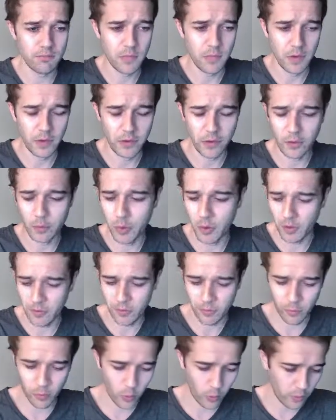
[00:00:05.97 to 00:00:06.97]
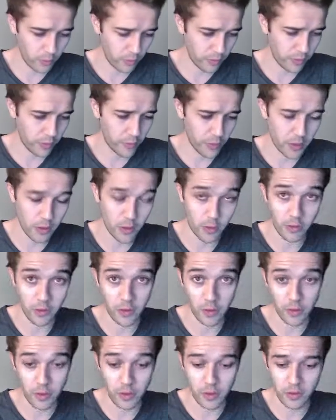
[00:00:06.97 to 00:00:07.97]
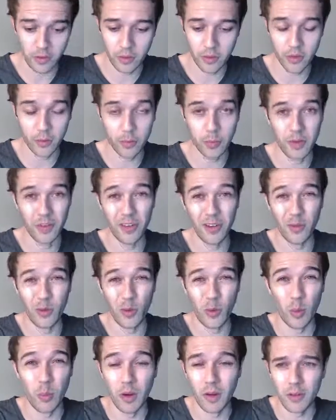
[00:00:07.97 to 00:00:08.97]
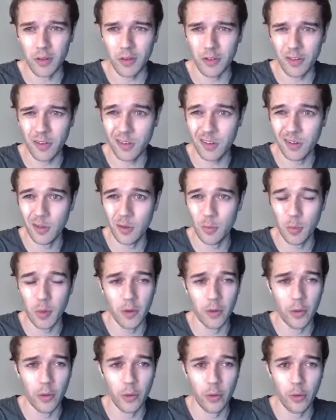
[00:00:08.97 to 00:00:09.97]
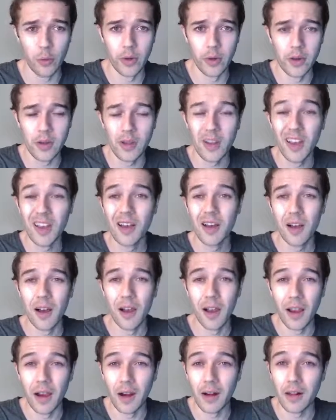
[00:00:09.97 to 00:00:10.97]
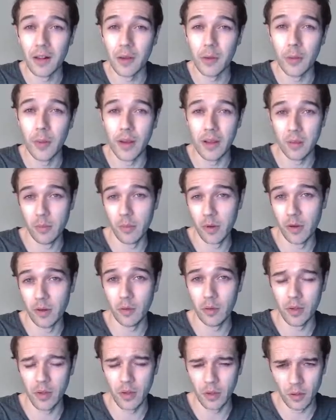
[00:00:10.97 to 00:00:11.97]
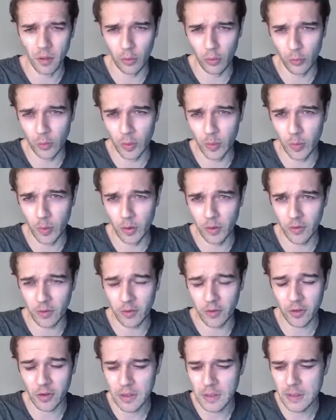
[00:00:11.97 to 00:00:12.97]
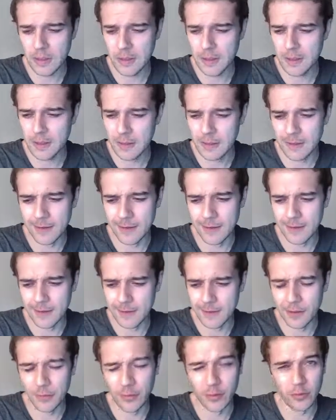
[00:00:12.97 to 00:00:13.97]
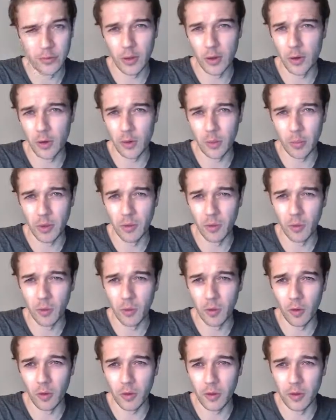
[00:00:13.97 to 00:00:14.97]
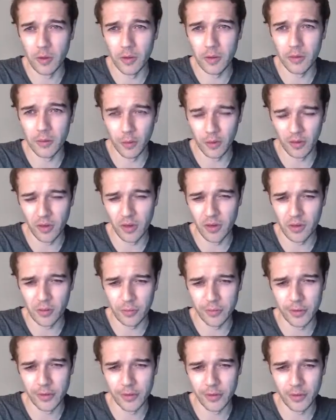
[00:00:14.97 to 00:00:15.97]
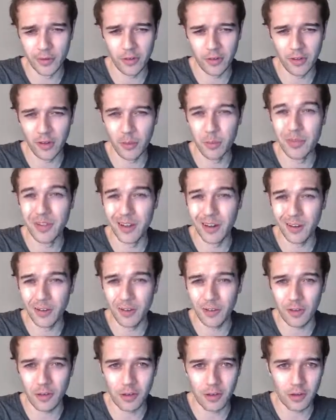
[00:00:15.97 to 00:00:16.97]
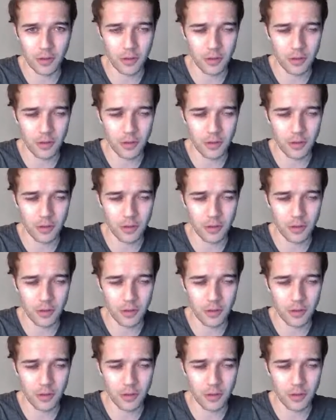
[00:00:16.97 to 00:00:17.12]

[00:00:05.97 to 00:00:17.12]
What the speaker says: This is part 4 of the video series. I know it's been several months since part 3. I highly recommend looking at all 3 parts. Even if they are a bit long, there's a lot of subtext.